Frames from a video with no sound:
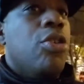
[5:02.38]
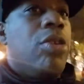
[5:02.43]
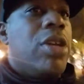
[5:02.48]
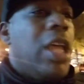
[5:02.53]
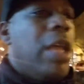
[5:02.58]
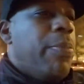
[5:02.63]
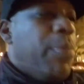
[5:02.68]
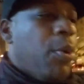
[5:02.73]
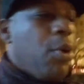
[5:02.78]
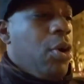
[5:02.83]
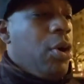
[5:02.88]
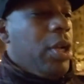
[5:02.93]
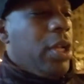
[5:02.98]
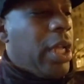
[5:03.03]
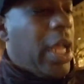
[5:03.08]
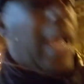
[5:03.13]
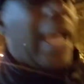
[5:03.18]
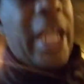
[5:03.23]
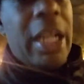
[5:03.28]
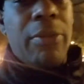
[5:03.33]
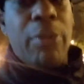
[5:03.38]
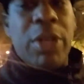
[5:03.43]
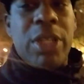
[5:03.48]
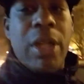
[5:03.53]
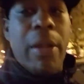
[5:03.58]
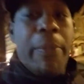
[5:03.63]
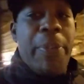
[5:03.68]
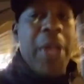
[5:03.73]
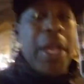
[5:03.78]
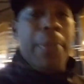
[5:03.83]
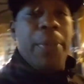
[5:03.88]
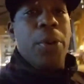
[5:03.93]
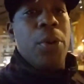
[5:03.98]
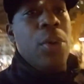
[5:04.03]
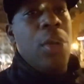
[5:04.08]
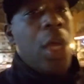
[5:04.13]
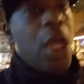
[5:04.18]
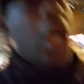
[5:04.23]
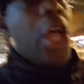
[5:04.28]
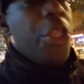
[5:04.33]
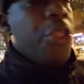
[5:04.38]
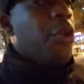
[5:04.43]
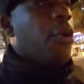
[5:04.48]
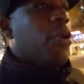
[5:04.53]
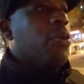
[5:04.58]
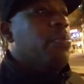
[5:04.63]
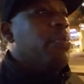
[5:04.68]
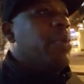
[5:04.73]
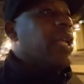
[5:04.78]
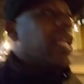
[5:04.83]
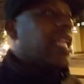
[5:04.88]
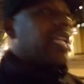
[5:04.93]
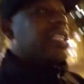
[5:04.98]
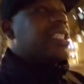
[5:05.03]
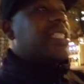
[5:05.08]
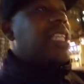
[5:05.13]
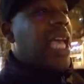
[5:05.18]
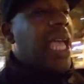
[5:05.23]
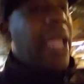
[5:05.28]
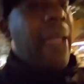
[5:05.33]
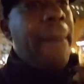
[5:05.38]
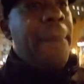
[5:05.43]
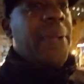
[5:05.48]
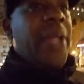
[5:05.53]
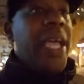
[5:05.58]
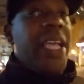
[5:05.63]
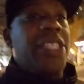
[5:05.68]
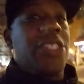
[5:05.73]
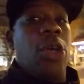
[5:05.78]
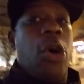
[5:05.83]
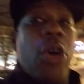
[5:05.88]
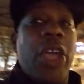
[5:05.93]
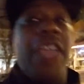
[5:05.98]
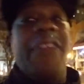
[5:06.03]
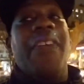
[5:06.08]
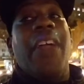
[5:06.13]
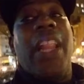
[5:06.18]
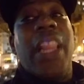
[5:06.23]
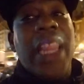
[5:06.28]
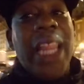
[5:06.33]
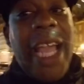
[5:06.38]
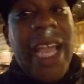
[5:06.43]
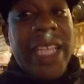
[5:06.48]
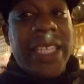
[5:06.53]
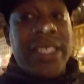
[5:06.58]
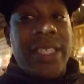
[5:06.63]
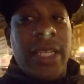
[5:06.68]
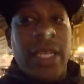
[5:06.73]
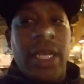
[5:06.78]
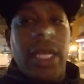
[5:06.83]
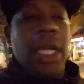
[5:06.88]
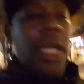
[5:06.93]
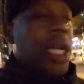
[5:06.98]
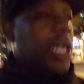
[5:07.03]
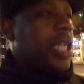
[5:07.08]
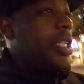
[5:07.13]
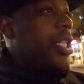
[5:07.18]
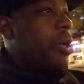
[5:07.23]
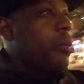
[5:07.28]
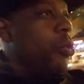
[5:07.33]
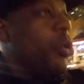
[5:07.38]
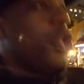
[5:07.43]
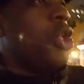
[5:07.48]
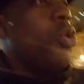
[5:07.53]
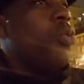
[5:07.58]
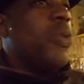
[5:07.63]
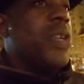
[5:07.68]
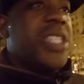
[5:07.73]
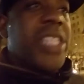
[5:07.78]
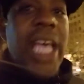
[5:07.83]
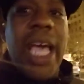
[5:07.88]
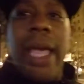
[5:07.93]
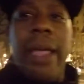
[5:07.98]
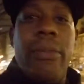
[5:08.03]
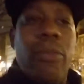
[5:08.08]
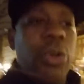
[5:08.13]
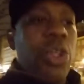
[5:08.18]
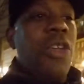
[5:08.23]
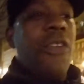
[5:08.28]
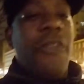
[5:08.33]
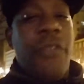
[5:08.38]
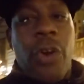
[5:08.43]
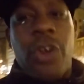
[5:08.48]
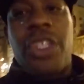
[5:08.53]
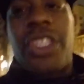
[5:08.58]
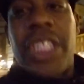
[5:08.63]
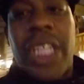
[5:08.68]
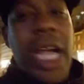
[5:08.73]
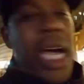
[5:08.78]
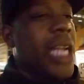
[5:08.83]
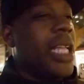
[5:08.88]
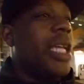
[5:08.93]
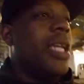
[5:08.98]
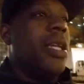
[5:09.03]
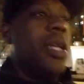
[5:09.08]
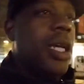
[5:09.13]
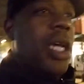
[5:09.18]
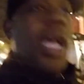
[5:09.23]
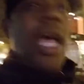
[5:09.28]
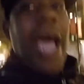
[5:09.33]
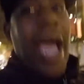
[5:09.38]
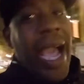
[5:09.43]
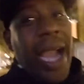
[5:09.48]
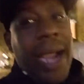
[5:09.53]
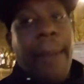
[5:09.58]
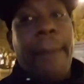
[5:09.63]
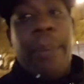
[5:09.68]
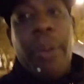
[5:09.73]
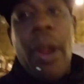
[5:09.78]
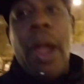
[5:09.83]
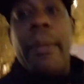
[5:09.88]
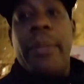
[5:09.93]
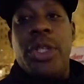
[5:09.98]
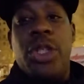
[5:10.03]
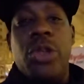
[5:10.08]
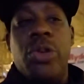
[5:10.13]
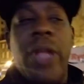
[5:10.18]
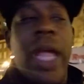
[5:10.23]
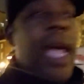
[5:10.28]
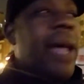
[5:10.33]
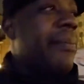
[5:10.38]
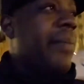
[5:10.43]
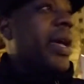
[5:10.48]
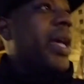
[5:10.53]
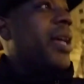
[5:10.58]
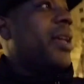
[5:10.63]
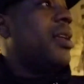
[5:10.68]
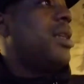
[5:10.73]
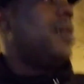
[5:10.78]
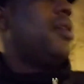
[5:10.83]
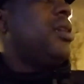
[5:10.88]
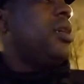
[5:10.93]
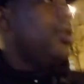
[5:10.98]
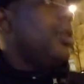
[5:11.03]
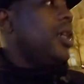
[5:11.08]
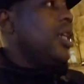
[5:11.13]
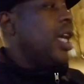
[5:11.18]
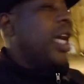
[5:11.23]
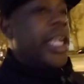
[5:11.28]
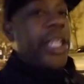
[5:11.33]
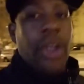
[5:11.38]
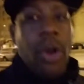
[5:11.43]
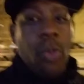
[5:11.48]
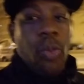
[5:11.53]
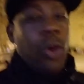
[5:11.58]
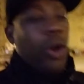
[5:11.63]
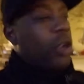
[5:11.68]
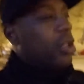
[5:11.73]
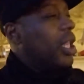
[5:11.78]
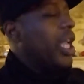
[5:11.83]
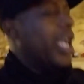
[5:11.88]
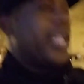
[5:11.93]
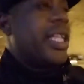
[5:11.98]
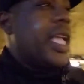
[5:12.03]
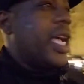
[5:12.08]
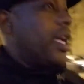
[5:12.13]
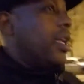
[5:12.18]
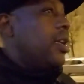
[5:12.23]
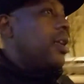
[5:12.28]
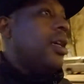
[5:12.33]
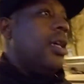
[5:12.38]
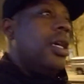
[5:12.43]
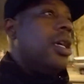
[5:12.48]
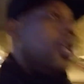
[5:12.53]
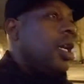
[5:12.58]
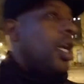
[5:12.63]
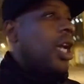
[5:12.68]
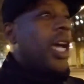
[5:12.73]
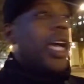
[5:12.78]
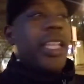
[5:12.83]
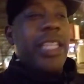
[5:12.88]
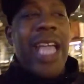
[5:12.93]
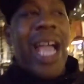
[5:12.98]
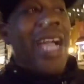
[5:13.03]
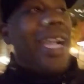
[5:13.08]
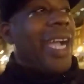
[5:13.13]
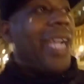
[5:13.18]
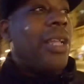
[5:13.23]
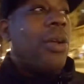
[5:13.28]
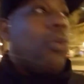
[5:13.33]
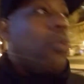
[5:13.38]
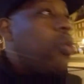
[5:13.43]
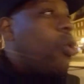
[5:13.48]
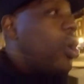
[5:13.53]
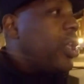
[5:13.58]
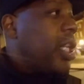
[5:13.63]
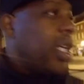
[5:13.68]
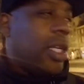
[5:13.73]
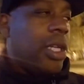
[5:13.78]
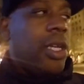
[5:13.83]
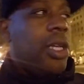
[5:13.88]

keep on hanging with them people, you're gonna be in the same place or even less than where you was at when you first started. I can promise you that, man. It don't work like that. Y'all gotta want it.